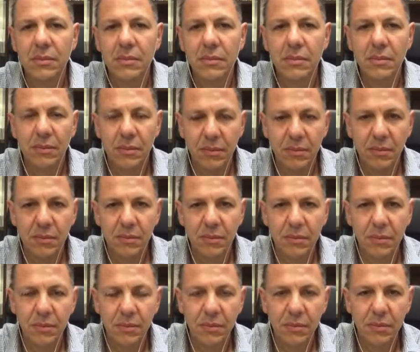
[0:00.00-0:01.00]

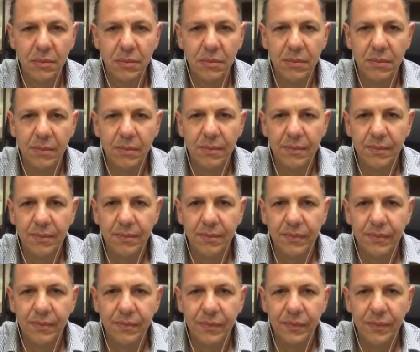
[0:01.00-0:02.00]
(not speaking)